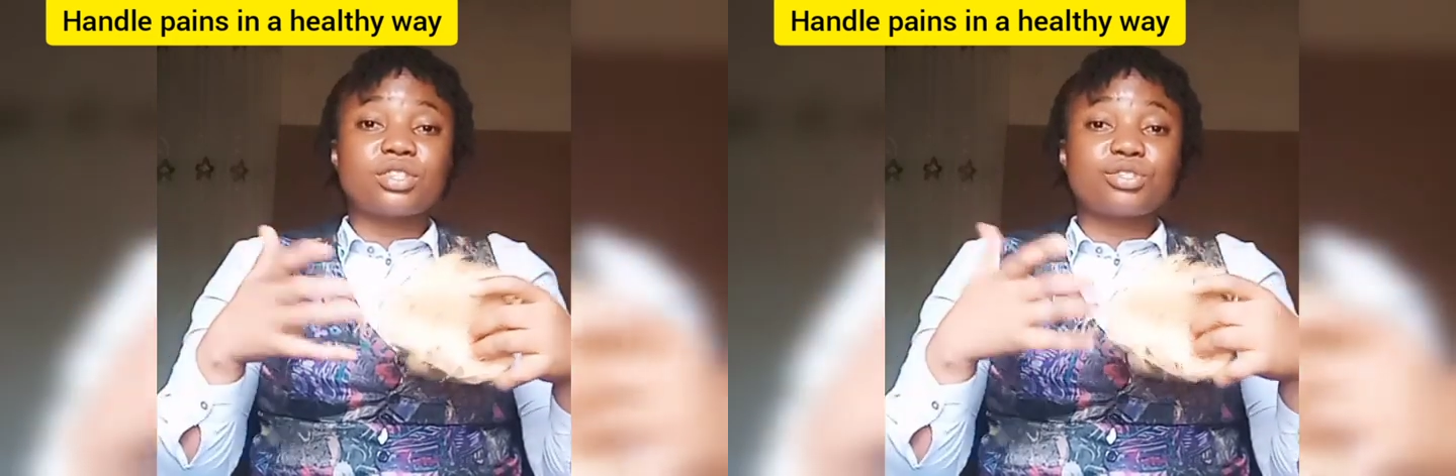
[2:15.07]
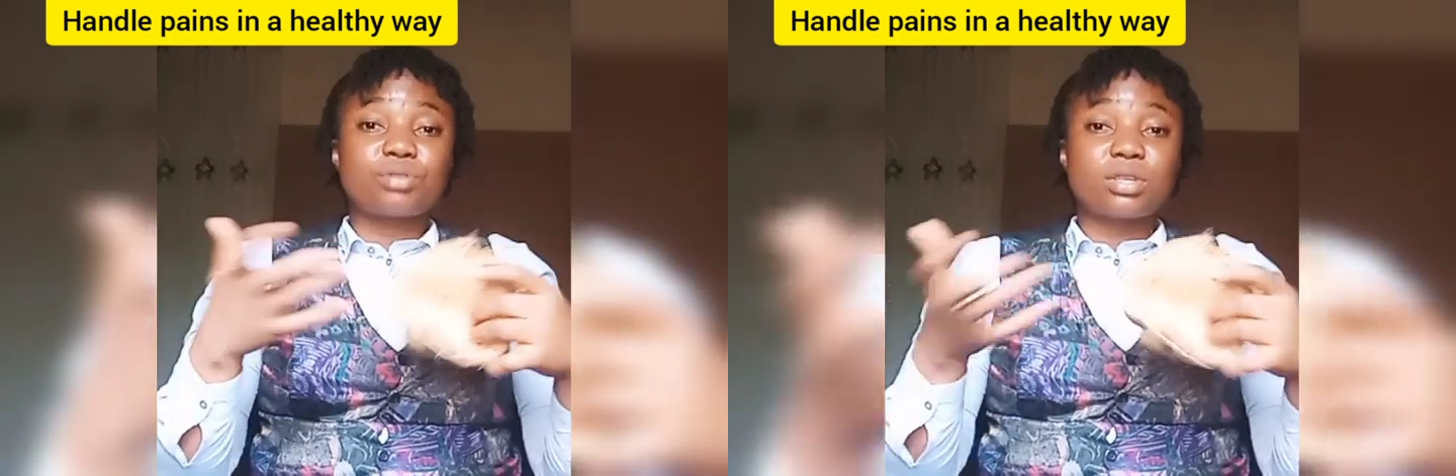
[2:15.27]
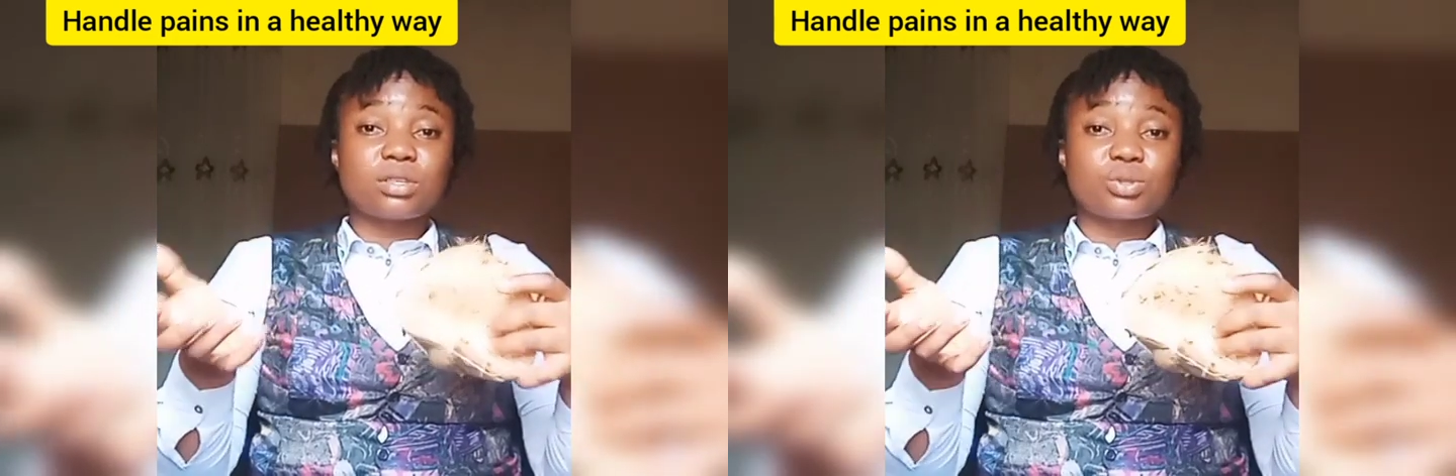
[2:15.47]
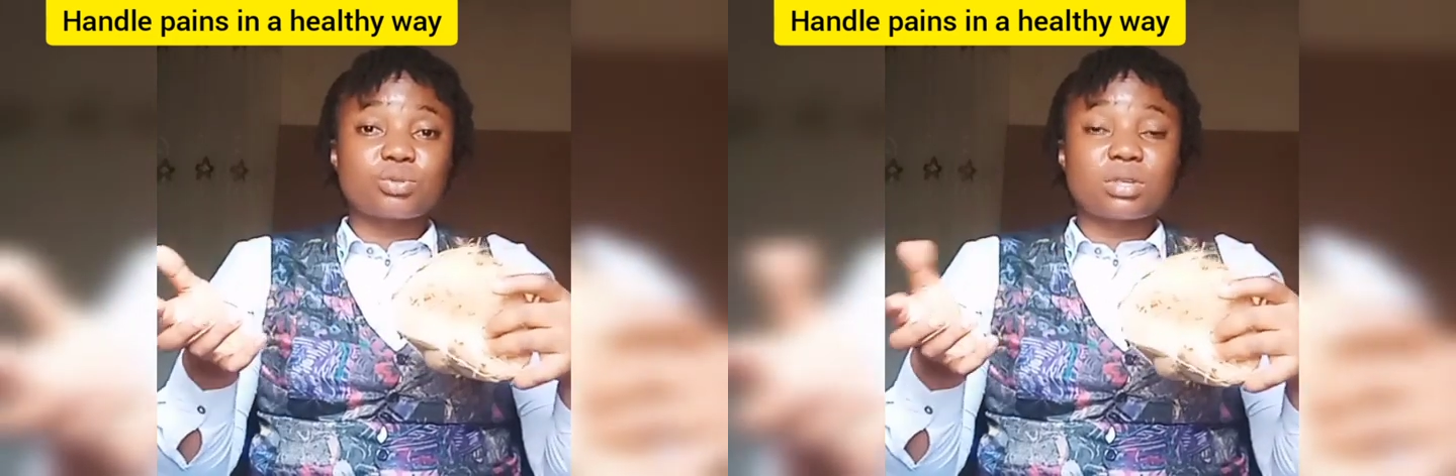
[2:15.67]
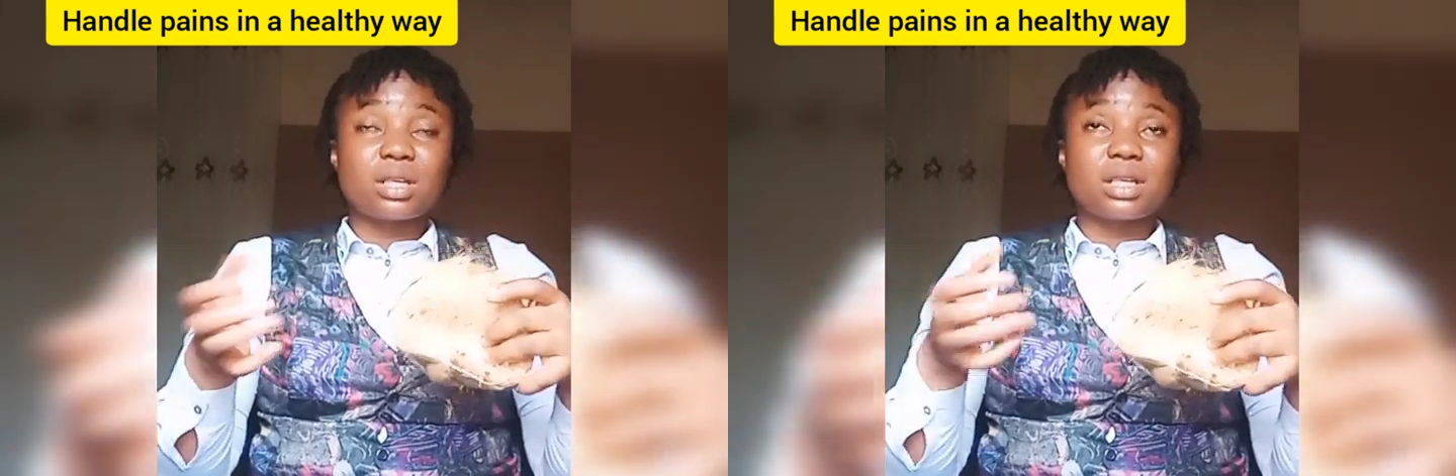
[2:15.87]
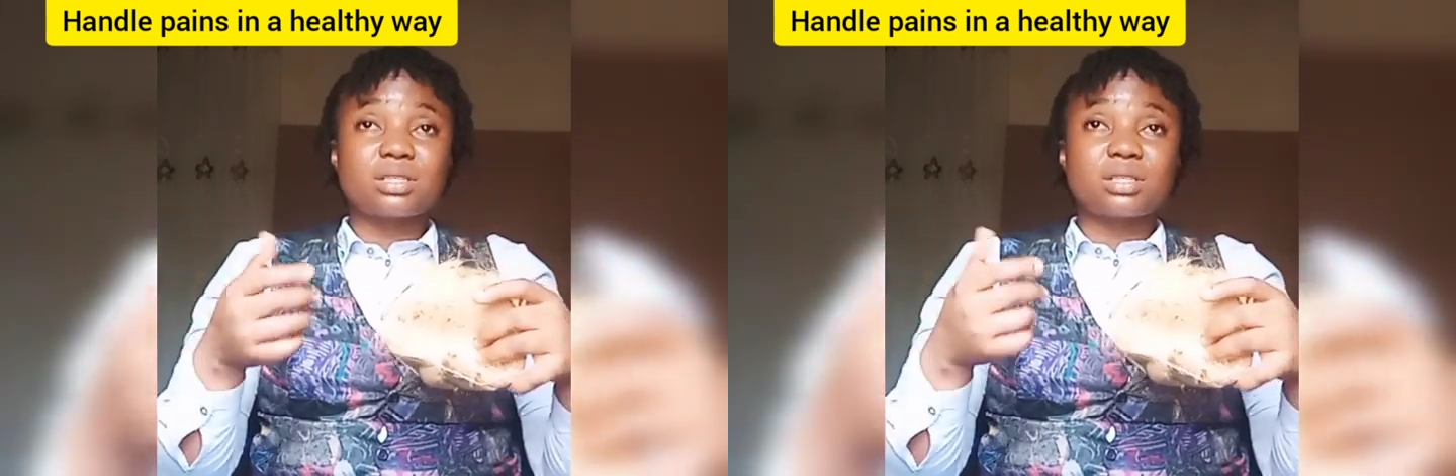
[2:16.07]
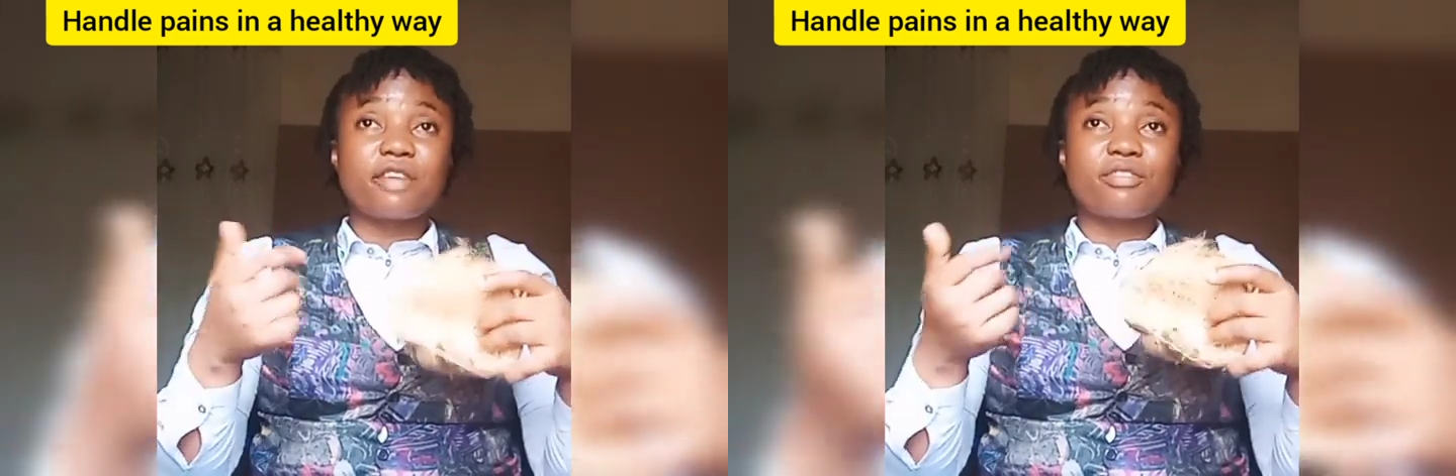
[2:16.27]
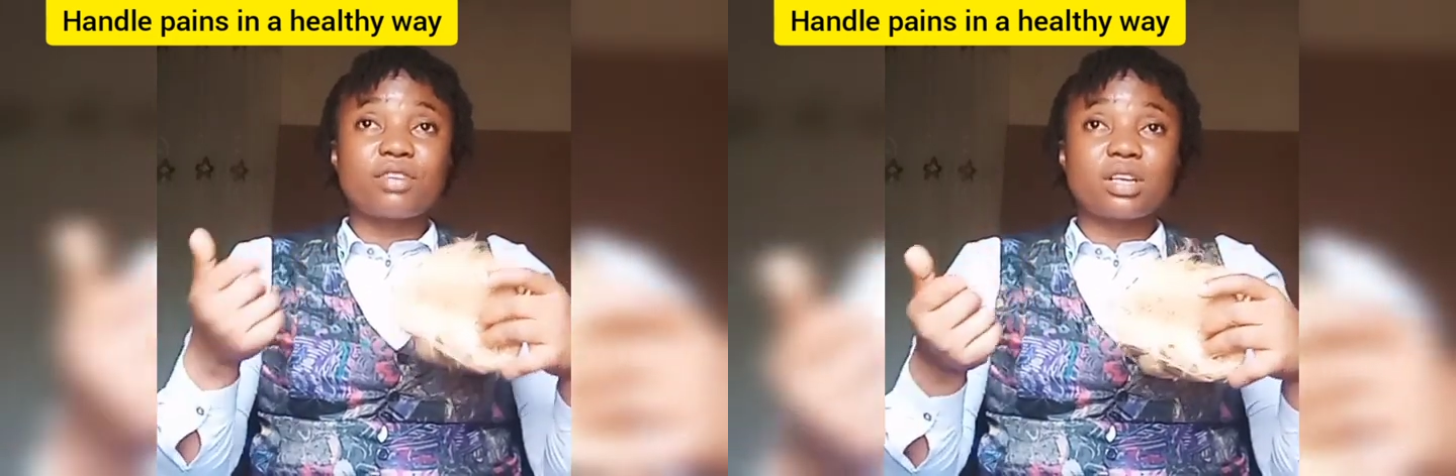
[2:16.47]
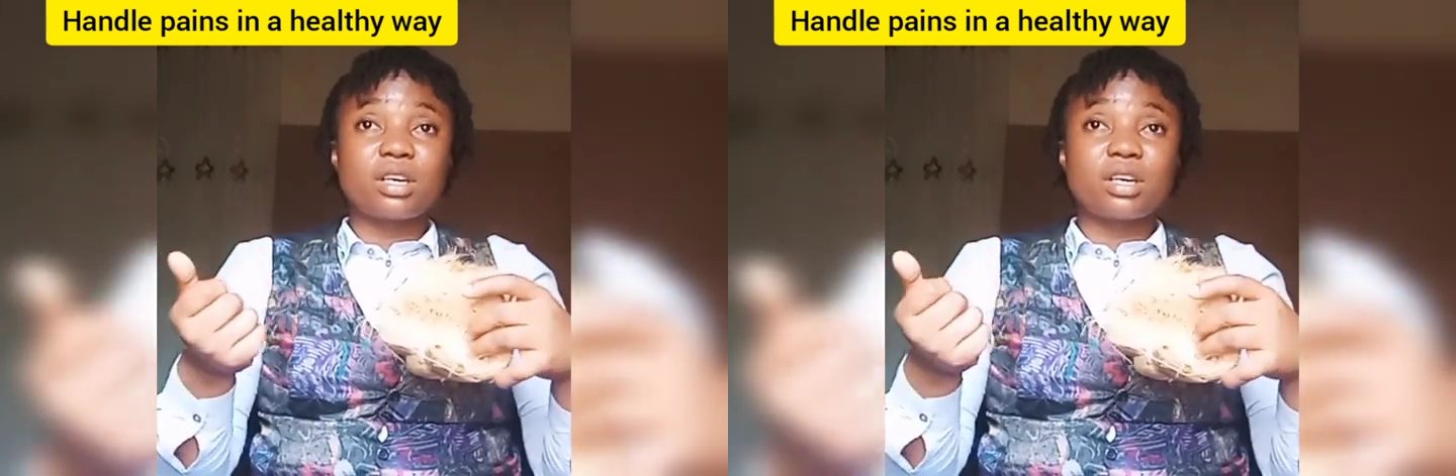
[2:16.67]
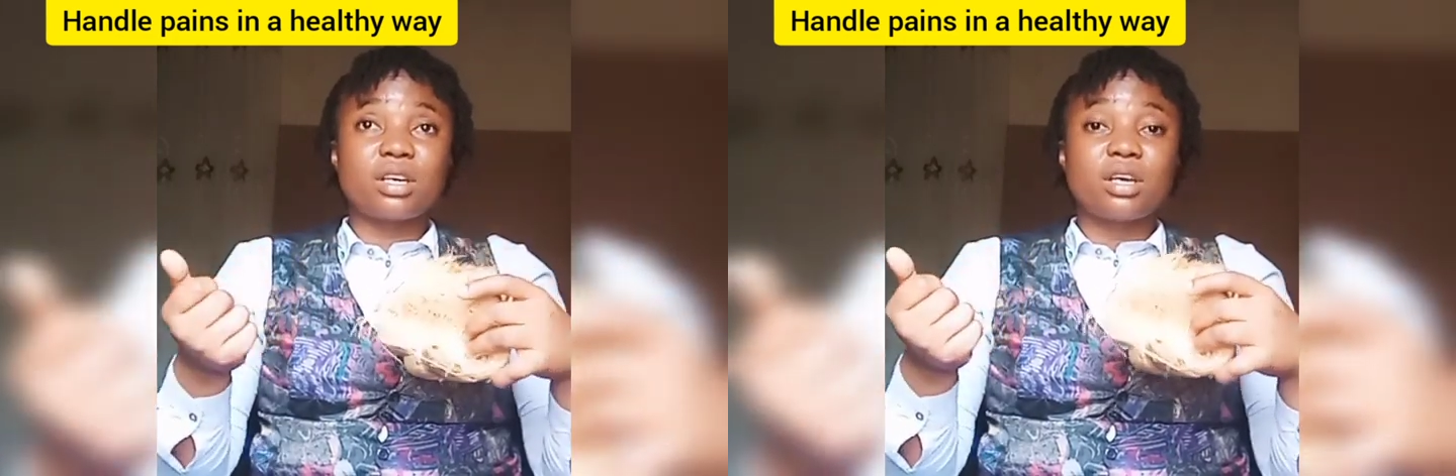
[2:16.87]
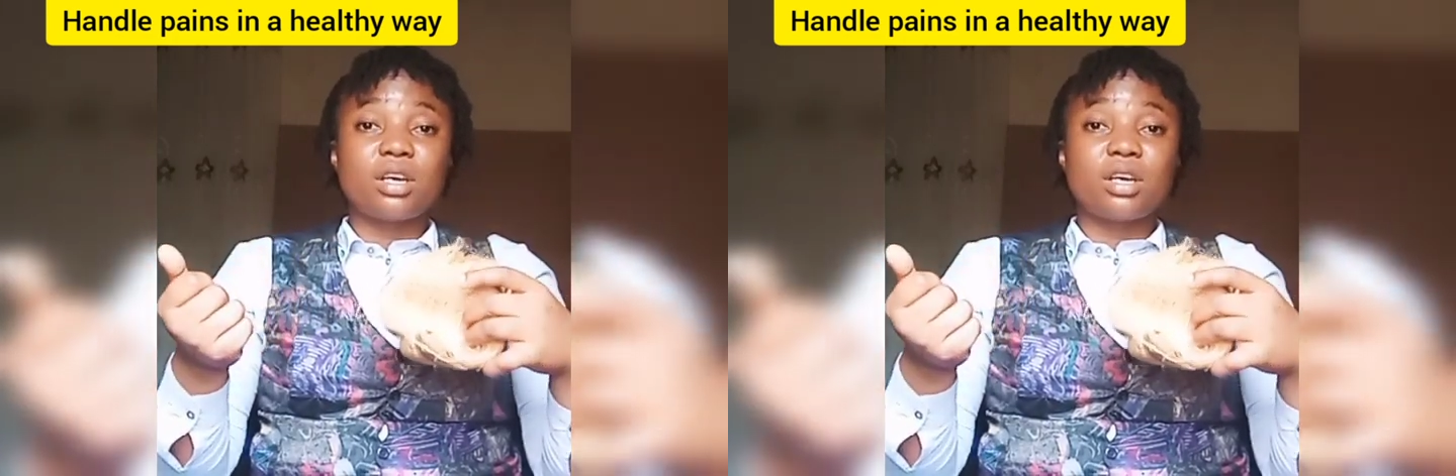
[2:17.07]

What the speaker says: strenuous one that's every day